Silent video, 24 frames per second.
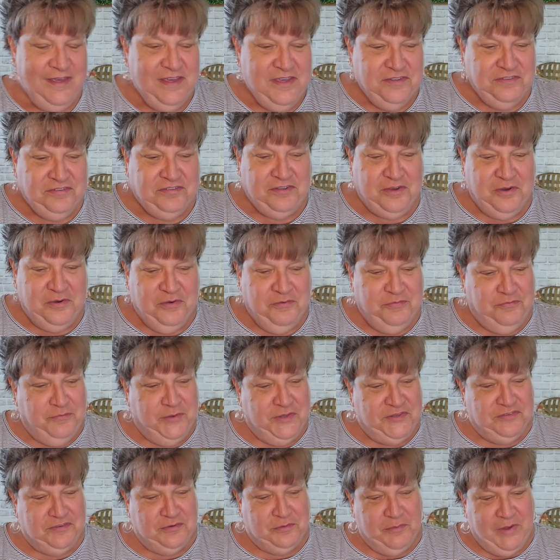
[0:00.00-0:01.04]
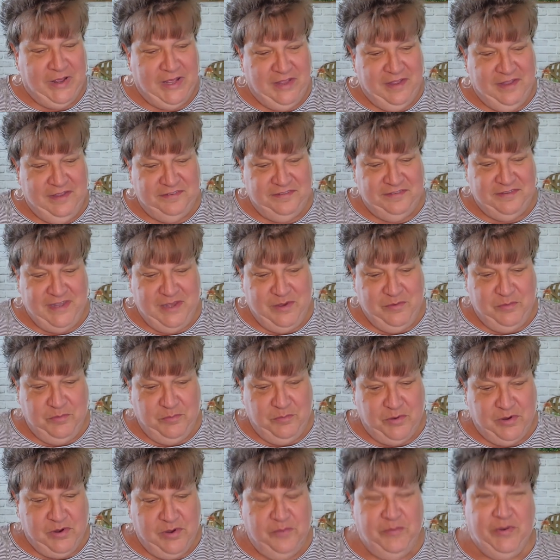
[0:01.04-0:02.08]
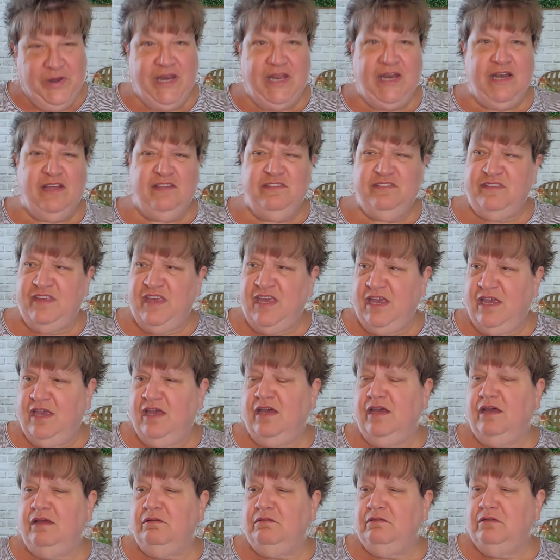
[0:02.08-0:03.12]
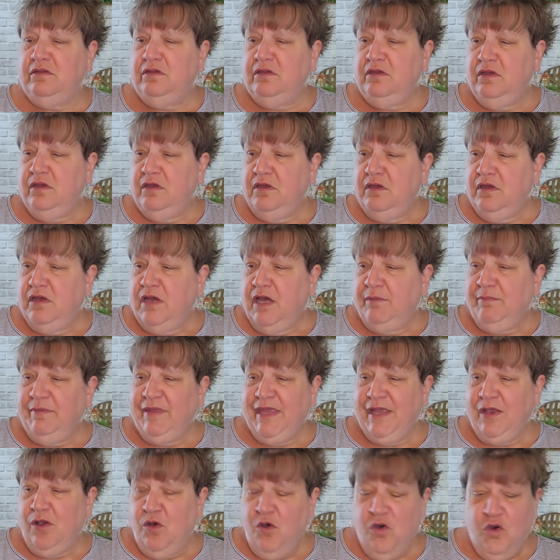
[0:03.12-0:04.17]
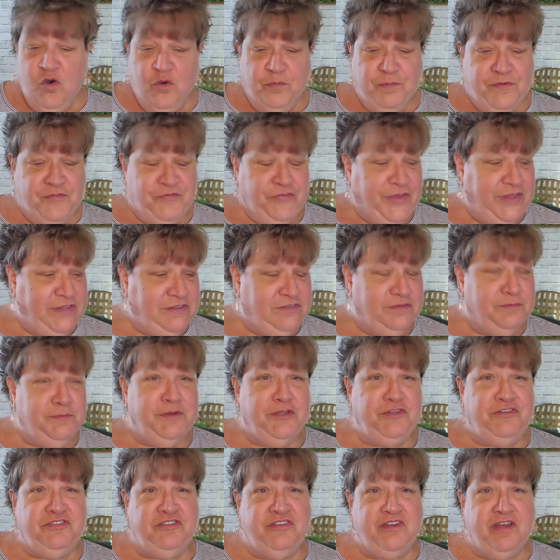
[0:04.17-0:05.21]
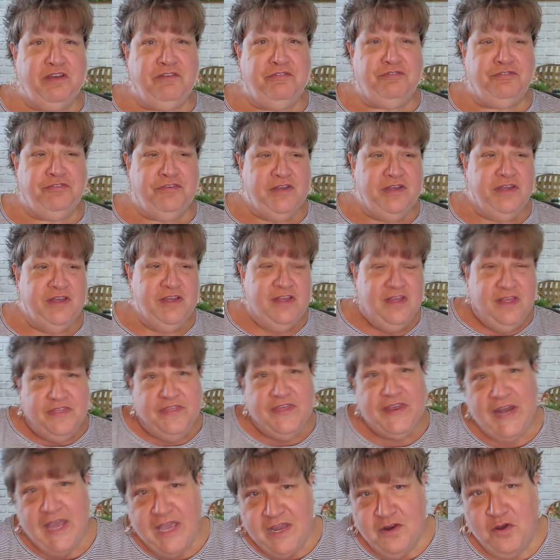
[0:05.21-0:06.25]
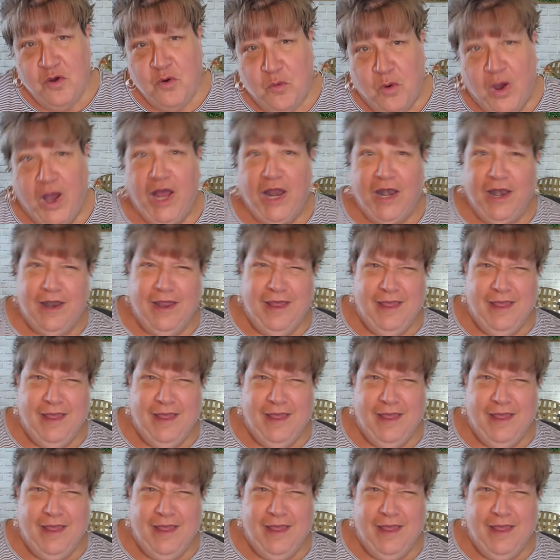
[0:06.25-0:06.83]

So once in a while, I'll say when we're going in, I'll say, I'm like, oh, hope you find some good stuff that I don't want.